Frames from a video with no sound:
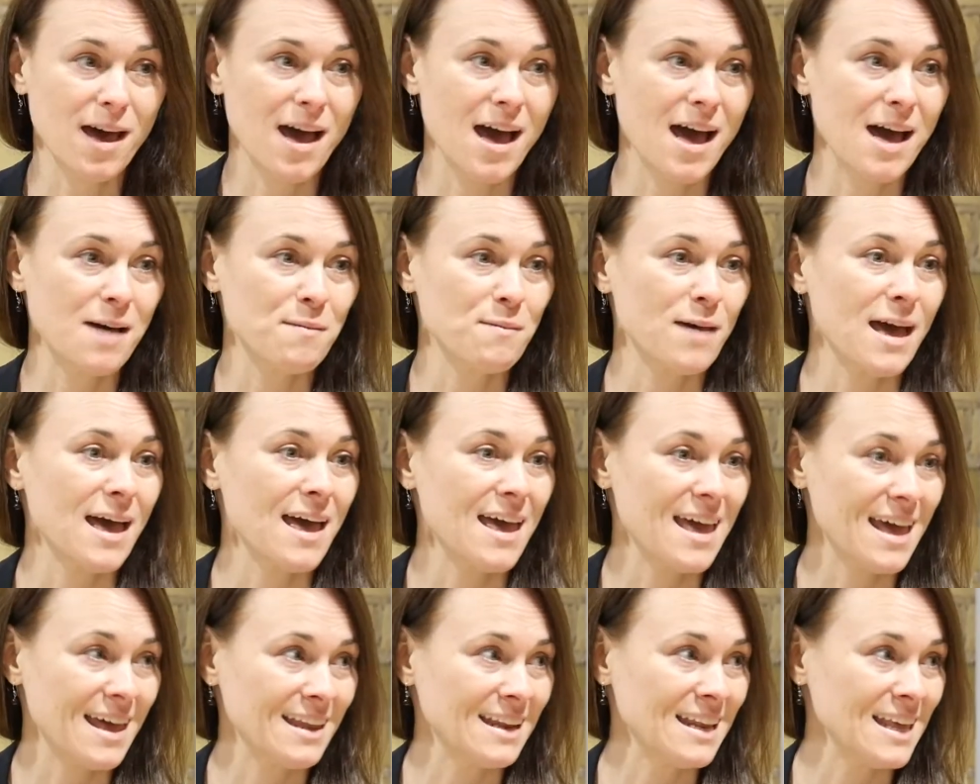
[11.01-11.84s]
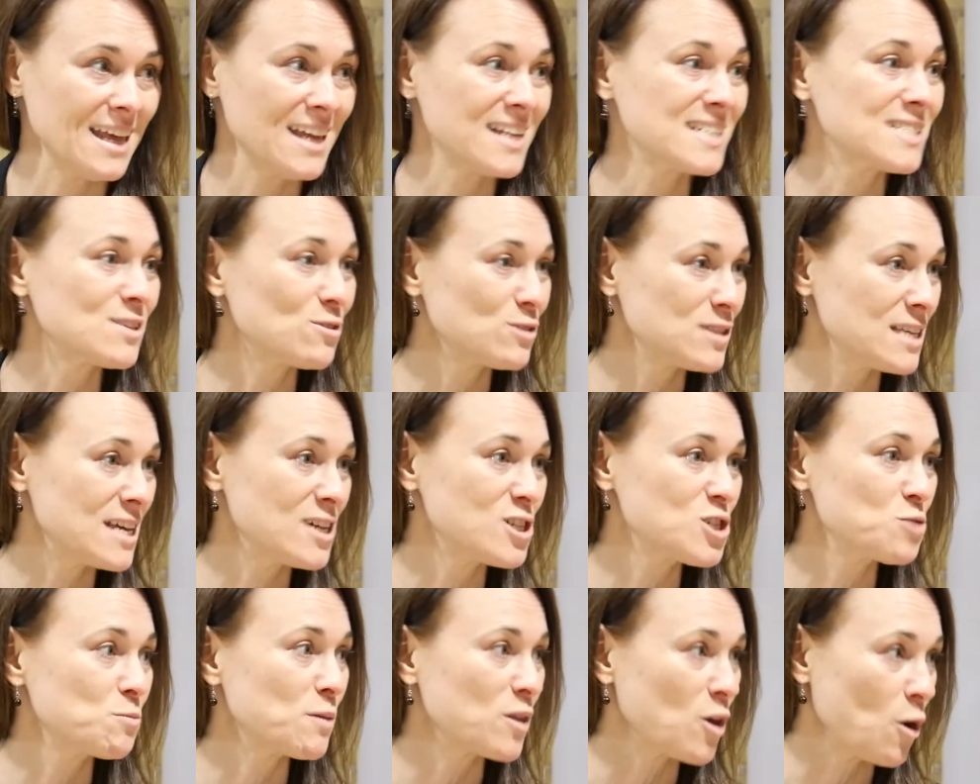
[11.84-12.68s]
and in
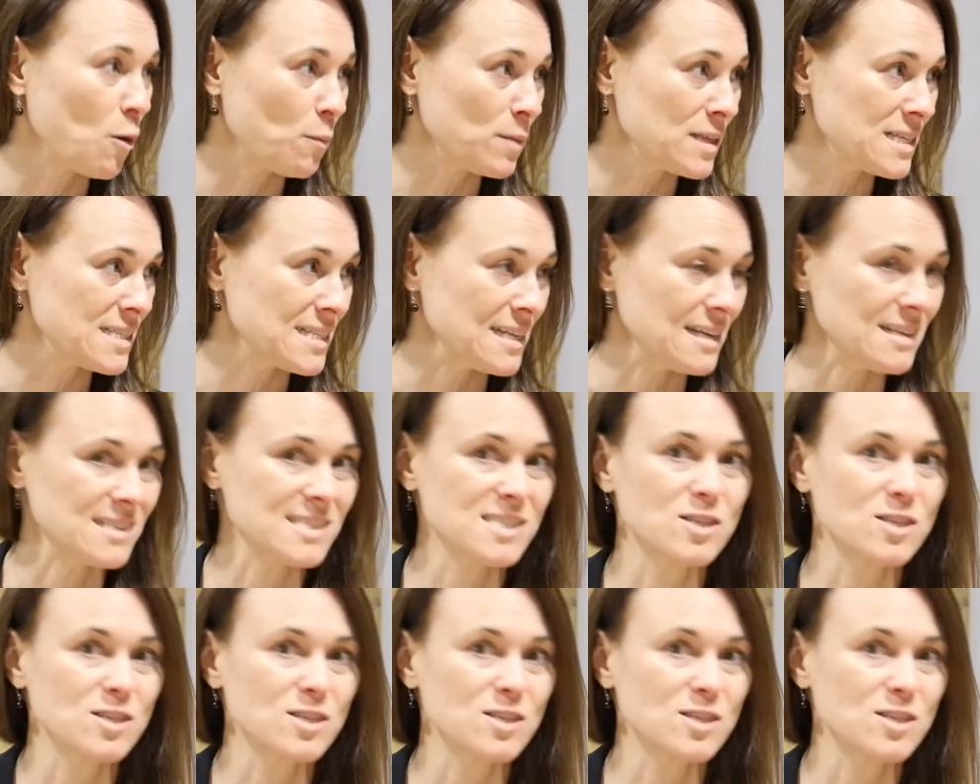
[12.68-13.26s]
association with homelessness.